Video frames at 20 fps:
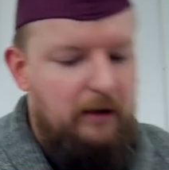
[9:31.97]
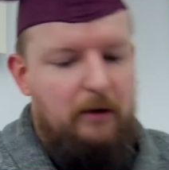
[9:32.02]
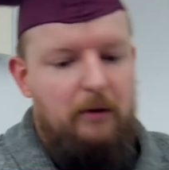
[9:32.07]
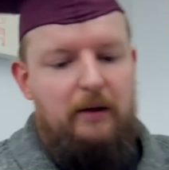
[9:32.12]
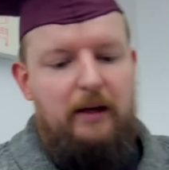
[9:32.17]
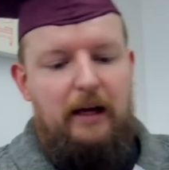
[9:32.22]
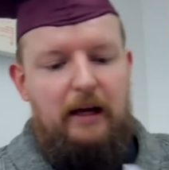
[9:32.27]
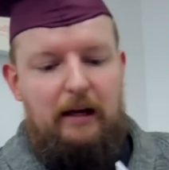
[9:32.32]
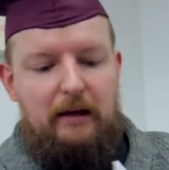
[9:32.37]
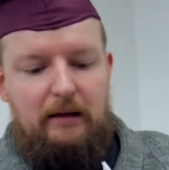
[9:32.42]

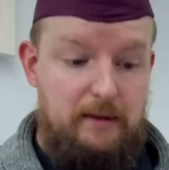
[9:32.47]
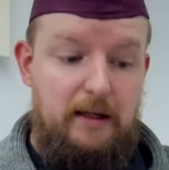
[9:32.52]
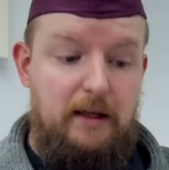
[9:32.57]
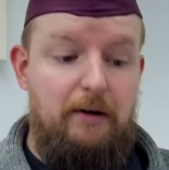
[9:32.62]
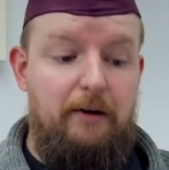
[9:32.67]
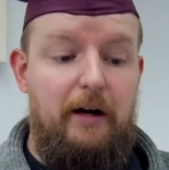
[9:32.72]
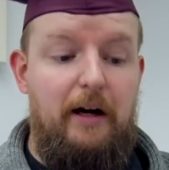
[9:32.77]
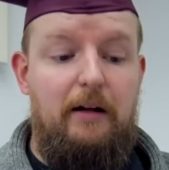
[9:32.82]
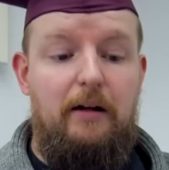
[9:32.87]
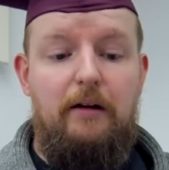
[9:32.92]
Okay.
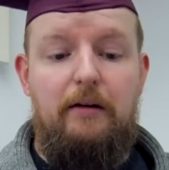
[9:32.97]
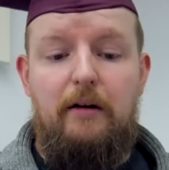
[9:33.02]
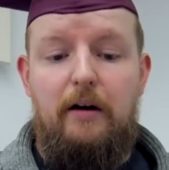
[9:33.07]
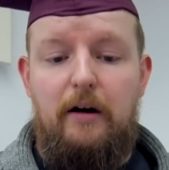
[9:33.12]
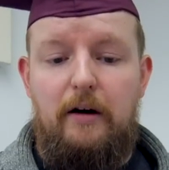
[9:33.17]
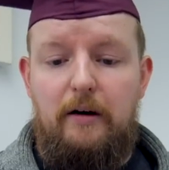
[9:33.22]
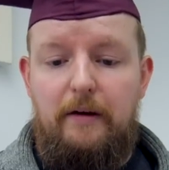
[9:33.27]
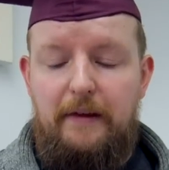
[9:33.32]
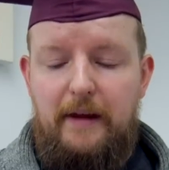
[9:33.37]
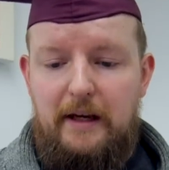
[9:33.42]
Dear
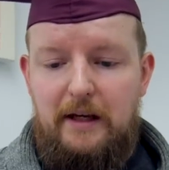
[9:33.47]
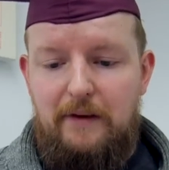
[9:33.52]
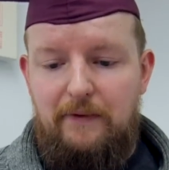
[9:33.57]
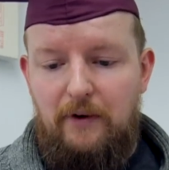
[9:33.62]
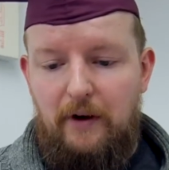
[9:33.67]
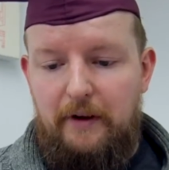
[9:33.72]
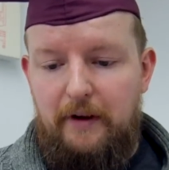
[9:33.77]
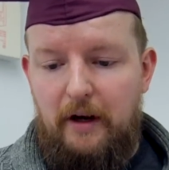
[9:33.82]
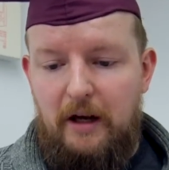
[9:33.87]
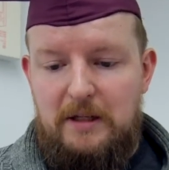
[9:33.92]
LRR, thank you
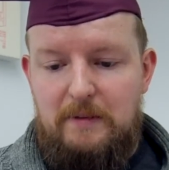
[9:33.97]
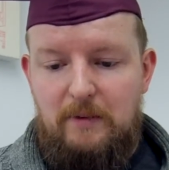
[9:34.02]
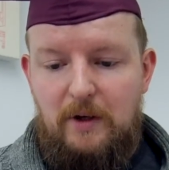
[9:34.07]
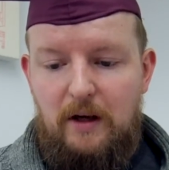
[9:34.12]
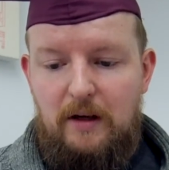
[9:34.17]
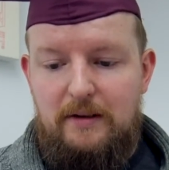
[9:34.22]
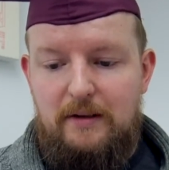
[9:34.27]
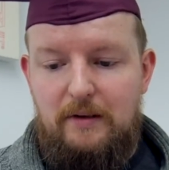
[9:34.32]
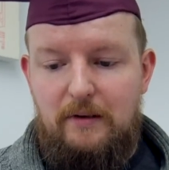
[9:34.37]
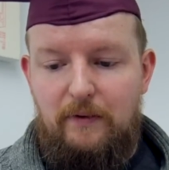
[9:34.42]
for all the awesome
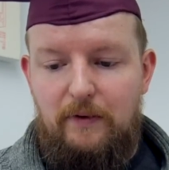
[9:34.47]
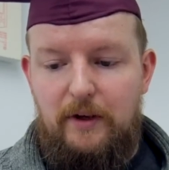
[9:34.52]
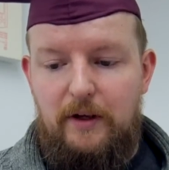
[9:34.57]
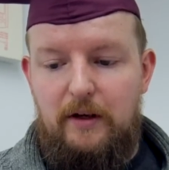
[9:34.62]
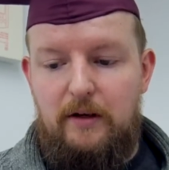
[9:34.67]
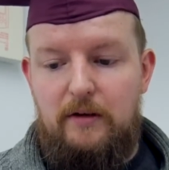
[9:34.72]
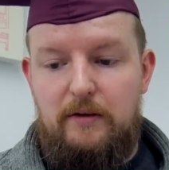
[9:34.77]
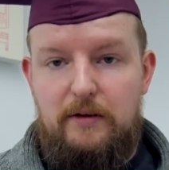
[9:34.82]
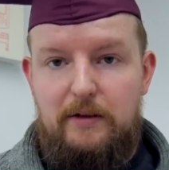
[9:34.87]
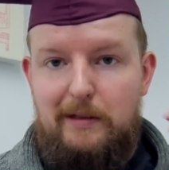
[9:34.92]
content over the
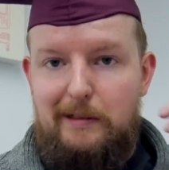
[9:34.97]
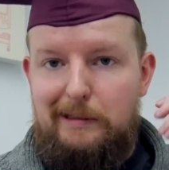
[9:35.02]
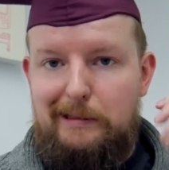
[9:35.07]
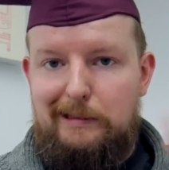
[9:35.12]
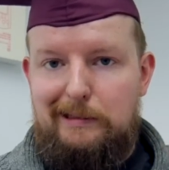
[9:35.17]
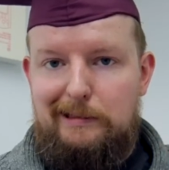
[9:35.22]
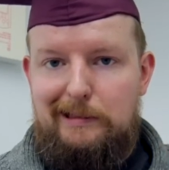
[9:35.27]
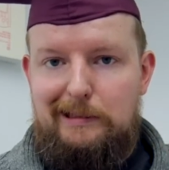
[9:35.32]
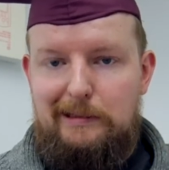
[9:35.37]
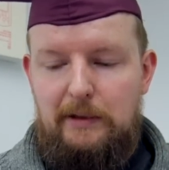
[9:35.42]
years.
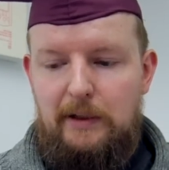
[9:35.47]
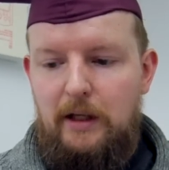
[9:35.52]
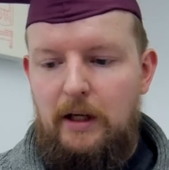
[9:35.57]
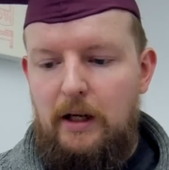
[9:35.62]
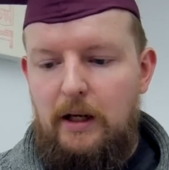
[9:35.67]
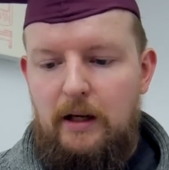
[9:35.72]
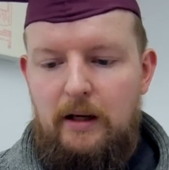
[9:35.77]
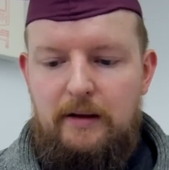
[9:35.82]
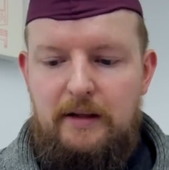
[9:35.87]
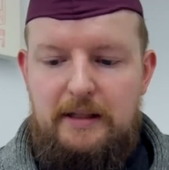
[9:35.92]

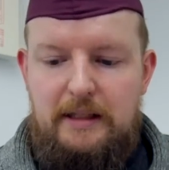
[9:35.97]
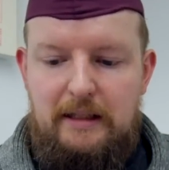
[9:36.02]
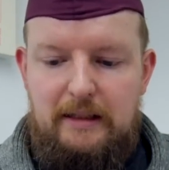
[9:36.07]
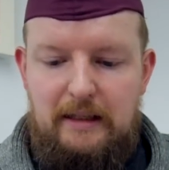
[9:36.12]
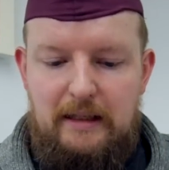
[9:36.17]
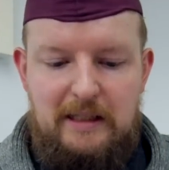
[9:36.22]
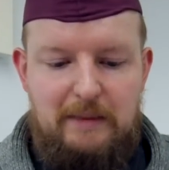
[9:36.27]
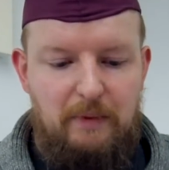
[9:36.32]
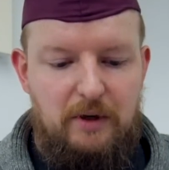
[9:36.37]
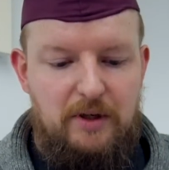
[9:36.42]
This
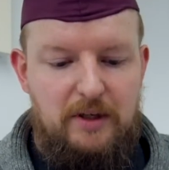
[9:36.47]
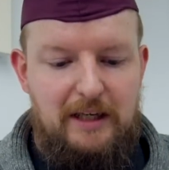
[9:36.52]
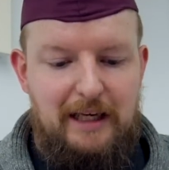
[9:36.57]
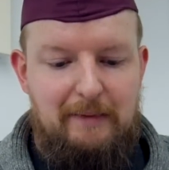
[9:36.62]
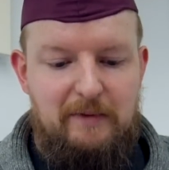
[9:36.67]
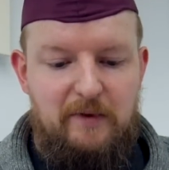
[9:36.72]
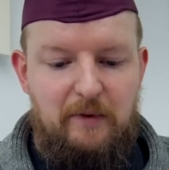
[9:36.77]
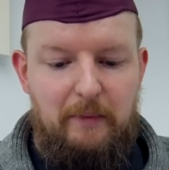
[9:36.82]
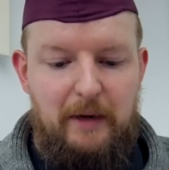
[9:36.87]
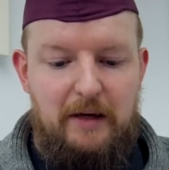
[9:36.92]
contains a bunch of
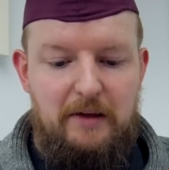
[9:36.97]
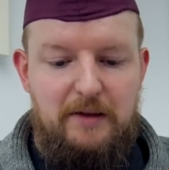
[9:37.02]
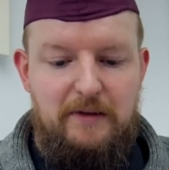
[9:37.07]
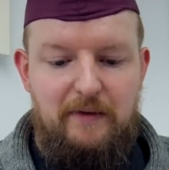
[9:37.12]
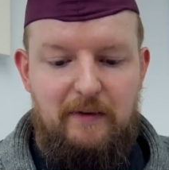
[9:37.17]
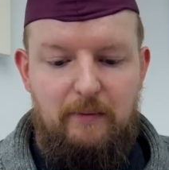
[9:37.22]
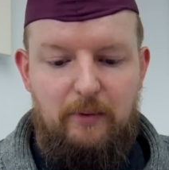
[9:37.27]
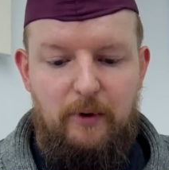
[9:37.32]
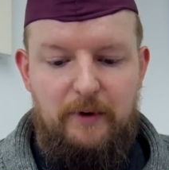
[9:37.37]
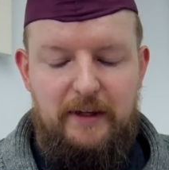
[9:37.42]
games for Matters of
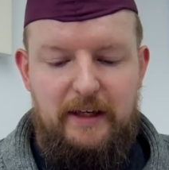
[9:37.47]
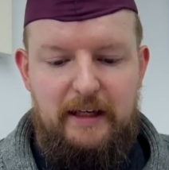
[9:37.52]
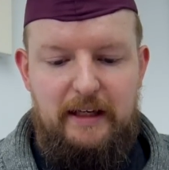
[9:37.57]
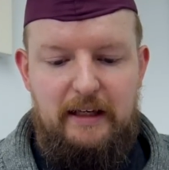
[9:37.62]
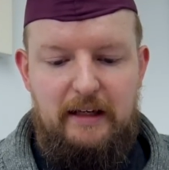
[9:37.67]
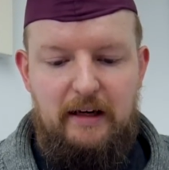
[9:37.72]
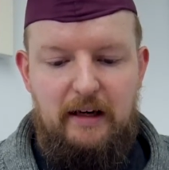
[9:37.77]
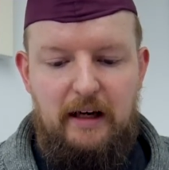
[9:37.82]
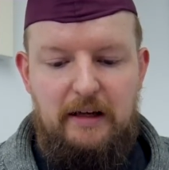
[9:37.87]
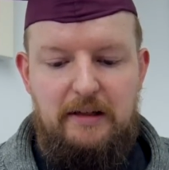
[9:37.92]
Import that
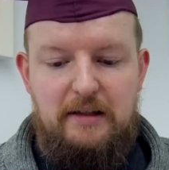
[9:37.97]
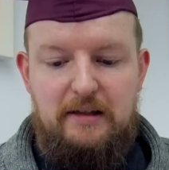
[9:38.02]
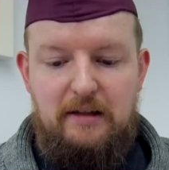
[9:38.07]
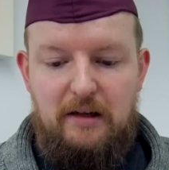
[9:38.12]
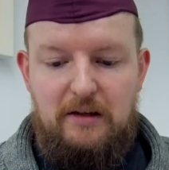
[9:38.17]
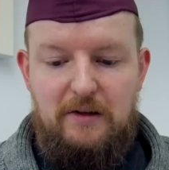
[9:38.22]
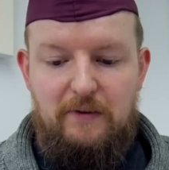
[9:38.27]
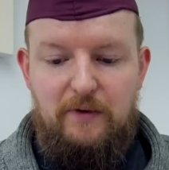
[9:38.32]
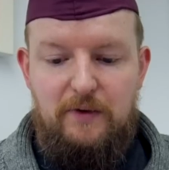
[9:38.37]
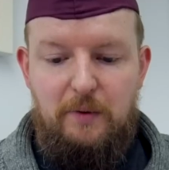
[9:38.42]
Ian and I
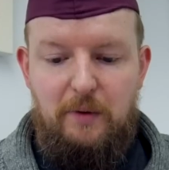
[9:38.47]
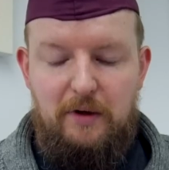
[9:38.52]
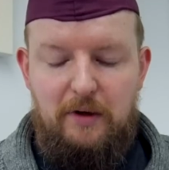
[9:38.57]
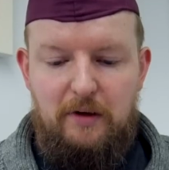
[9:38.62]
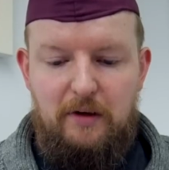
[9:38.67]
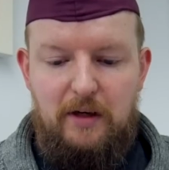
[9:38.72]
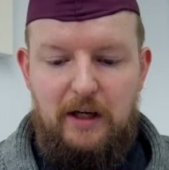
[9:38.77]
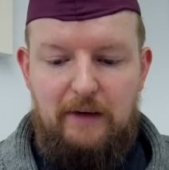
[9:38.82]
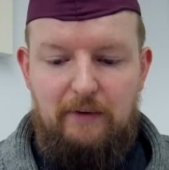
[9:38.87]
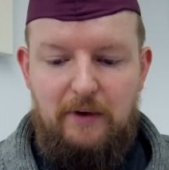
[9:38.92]
discussed over
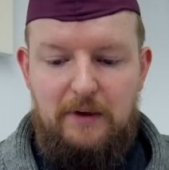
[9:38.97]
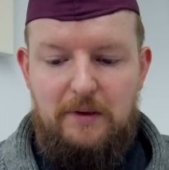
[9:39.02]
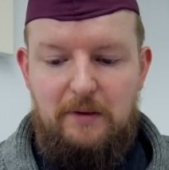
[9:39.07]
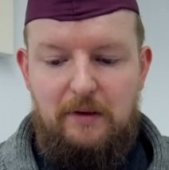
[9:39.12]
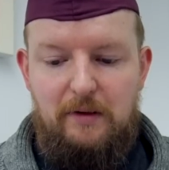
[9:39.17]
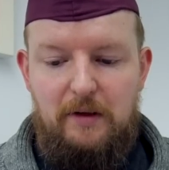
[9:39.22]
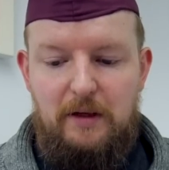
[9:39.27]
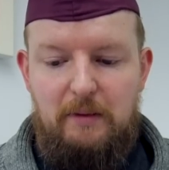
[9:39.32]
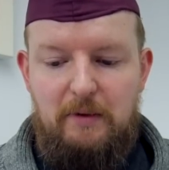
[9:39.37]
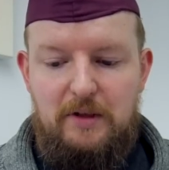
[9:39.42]
Twitter. I've also
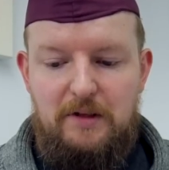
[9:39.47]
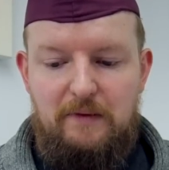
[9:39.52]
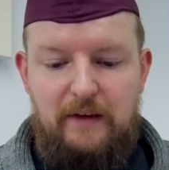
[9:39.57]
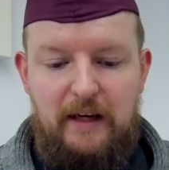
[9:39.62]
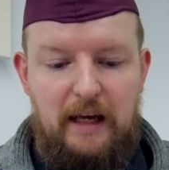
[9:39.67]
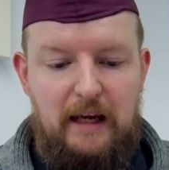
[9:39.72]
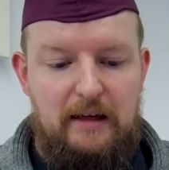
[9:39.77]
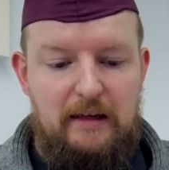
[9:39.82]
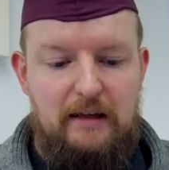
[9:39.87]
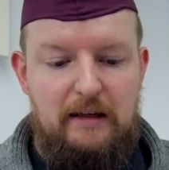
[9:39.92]
included a bunch of
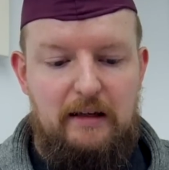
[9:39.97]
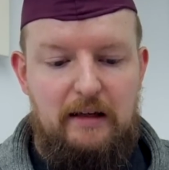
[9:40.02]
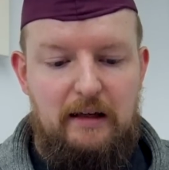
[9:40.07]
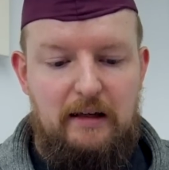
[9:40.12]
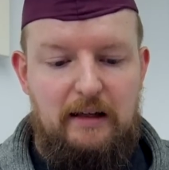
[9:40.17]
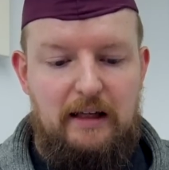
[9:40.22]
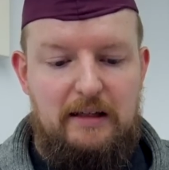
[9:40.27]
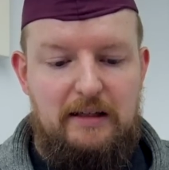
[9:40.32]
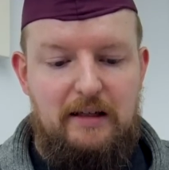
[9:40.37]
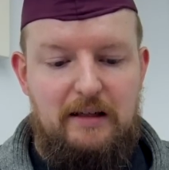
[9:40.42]
candy.
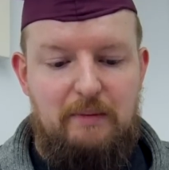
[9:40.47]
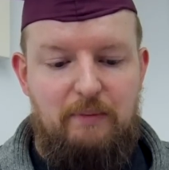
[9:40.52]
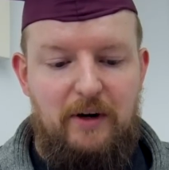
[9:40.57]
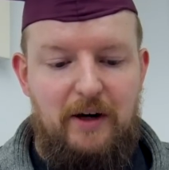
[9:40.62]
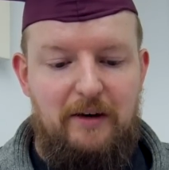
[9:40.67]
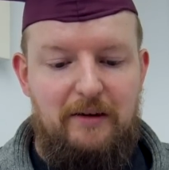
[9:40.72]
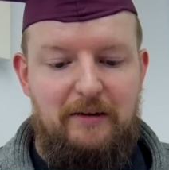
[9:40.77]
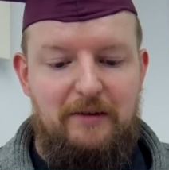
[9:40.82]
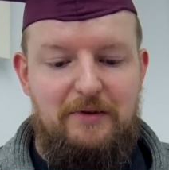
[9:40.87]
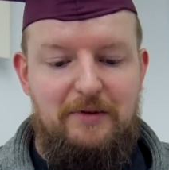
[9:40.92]
That's because
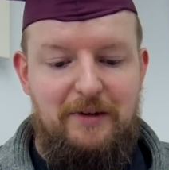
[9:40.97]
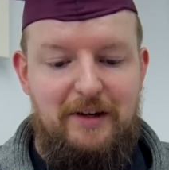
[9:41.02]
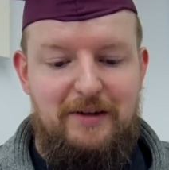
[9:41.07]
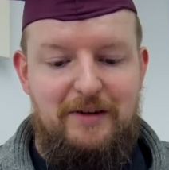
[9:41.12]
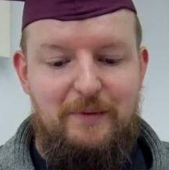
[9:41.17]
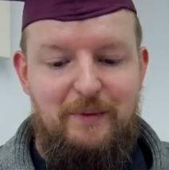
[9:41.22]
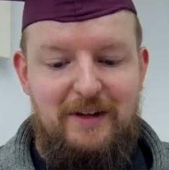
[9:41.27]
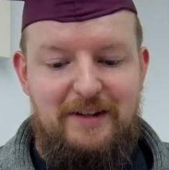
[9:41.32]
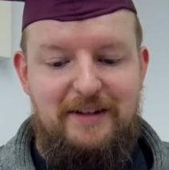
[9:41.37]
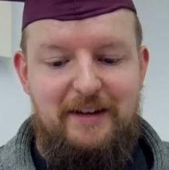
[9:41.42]
apparently
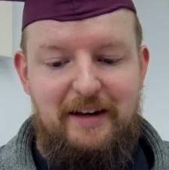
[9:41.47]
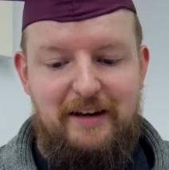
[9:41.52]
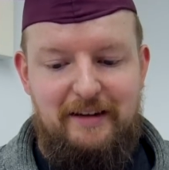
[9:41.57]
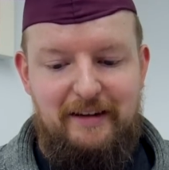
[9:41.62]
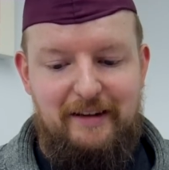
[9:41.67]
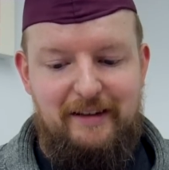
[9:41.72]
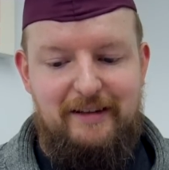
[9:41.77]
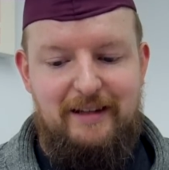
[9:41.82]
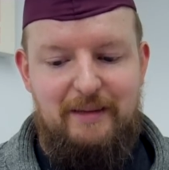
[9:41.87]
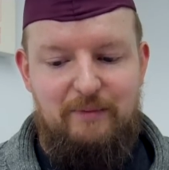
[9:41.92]
tradition when sending
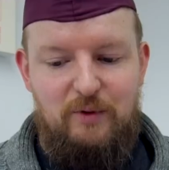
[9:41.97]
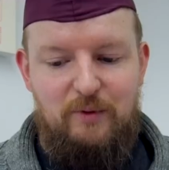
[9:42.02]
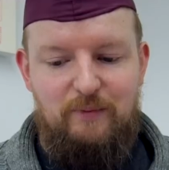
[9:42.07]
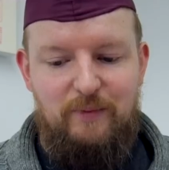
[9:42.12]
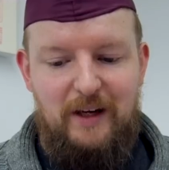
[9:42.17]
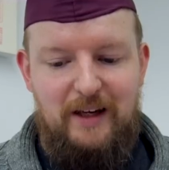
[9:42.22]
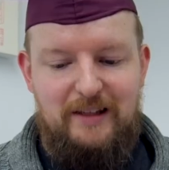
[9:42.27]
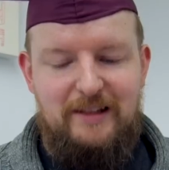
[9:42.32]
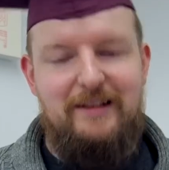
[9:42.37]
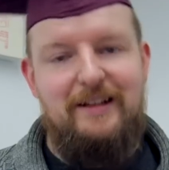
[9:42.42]
things to the moon
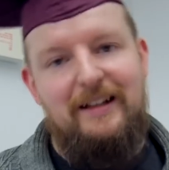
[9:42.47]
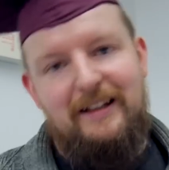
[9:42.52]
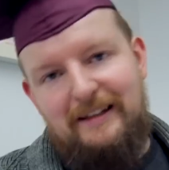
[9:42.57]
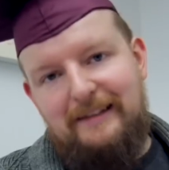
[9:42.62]
base.